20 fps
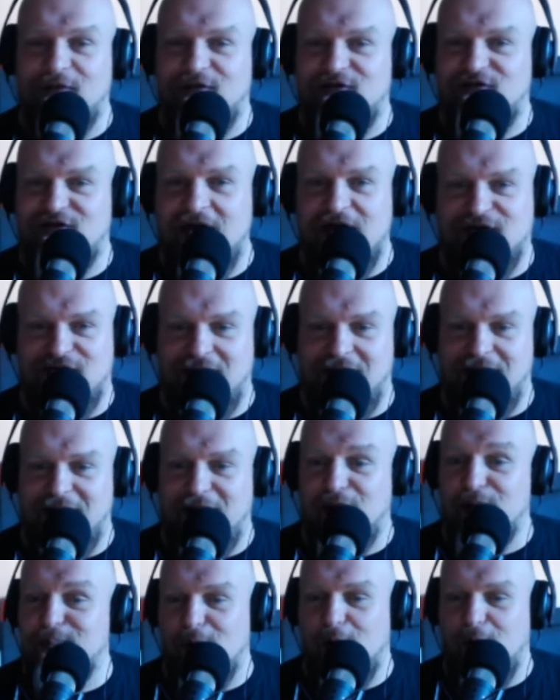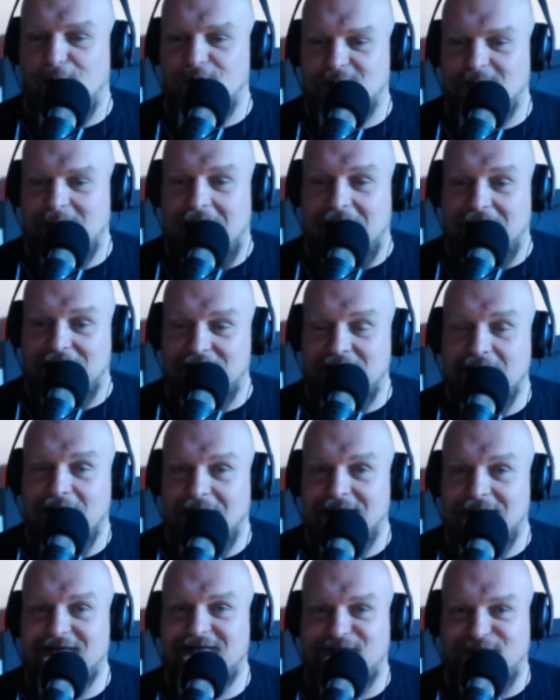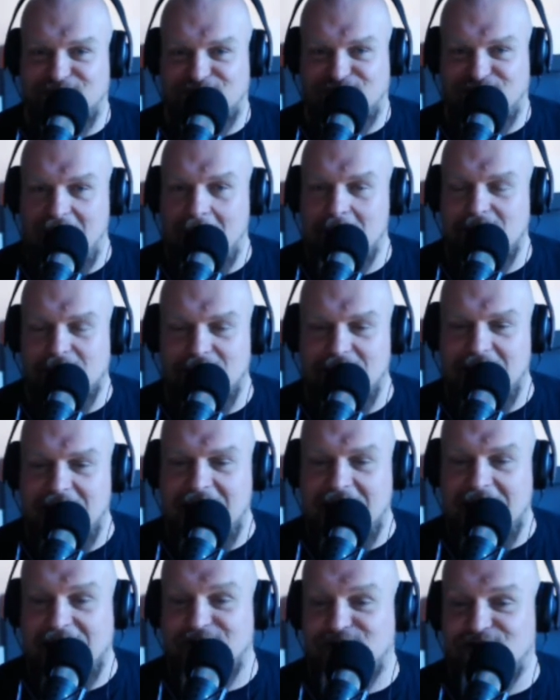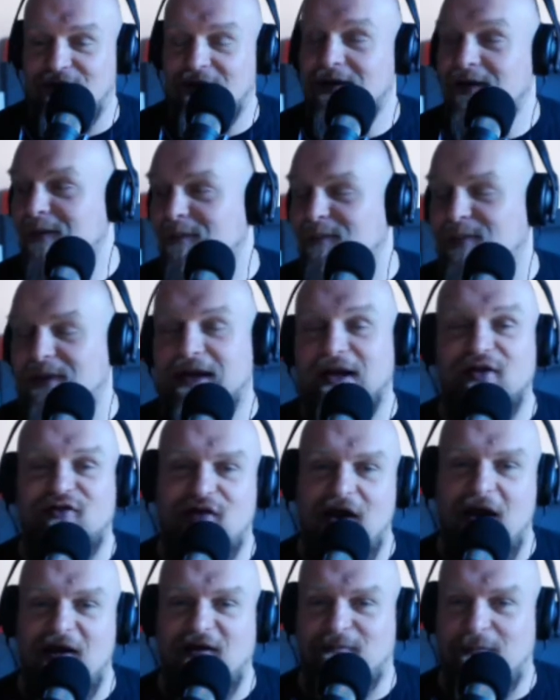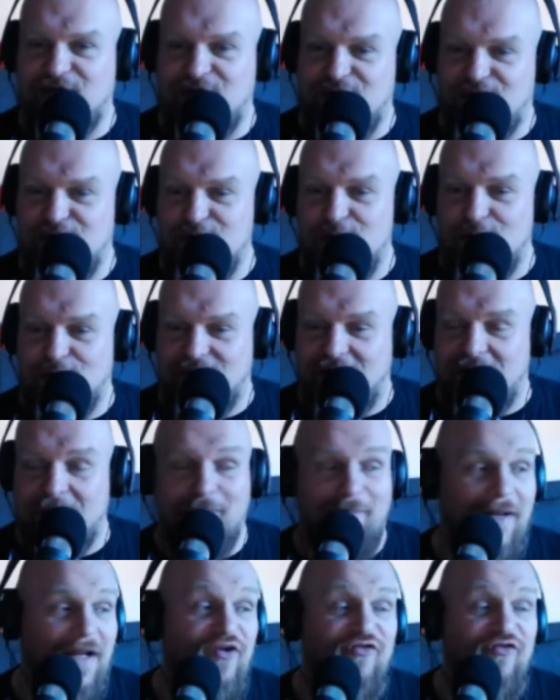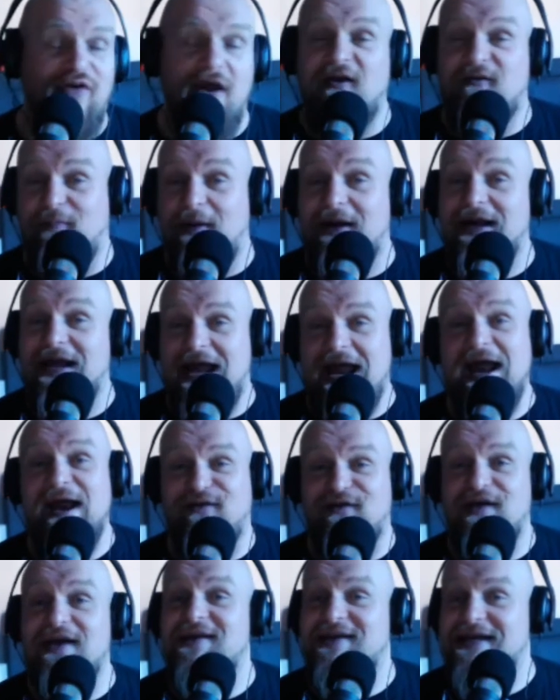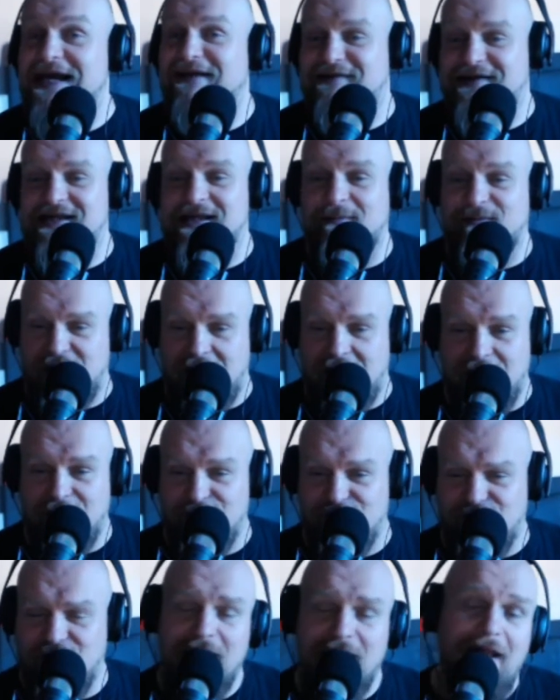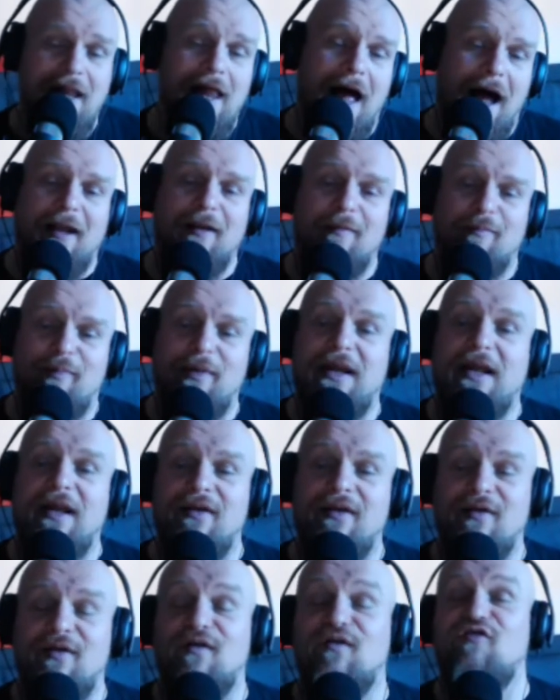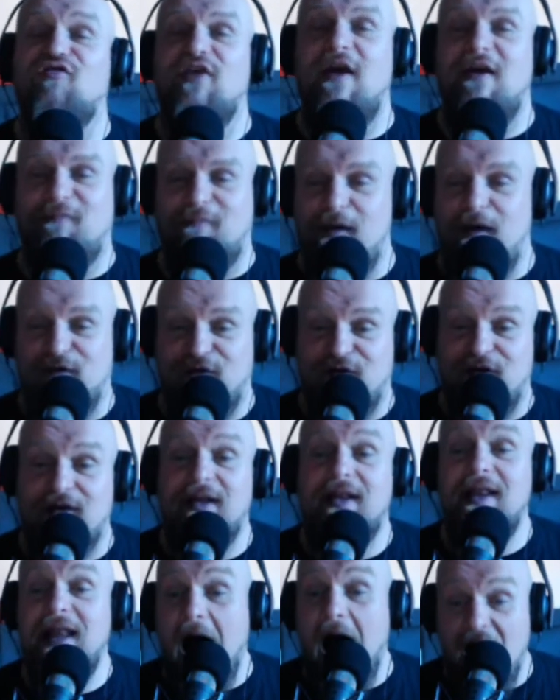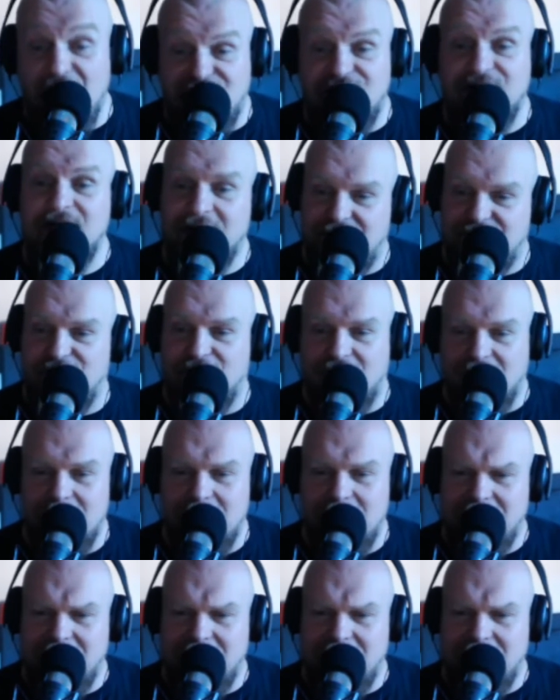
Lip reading: chasing a little bald man and slapping him on the head, being chased by security, being chased by AC/DC themselves, and being chased by us laughing like fucking